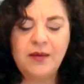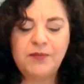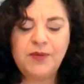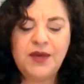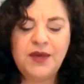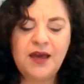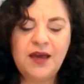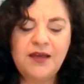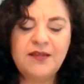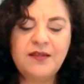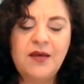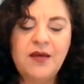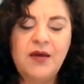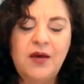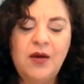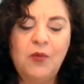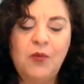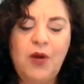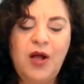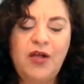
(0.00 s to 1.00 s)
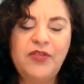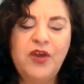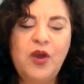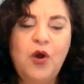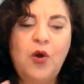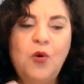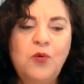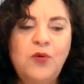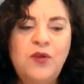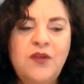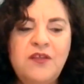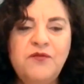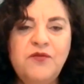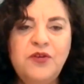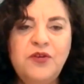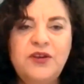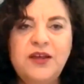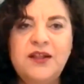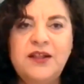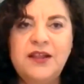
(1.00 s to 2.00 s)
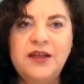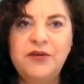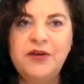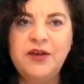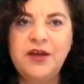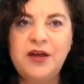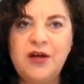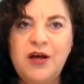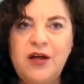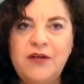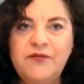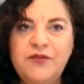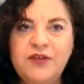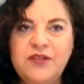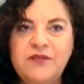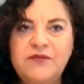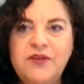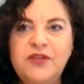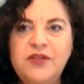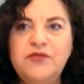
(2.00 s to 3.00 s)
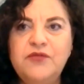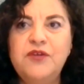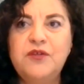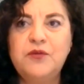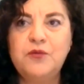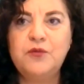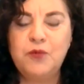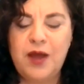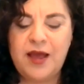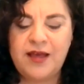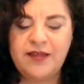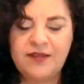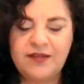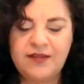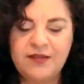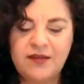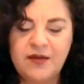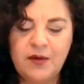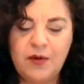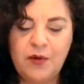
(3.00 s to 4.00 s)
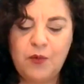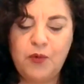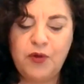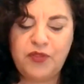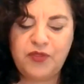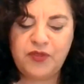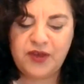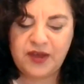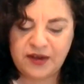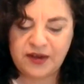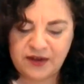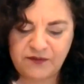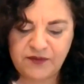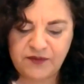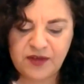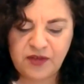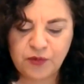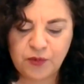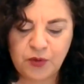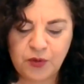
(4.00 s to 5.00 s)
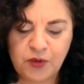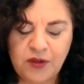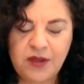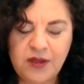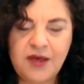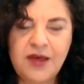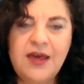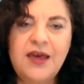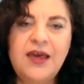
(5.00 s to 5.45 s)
because while the onus for declaring a conflict of interest rests with the individual,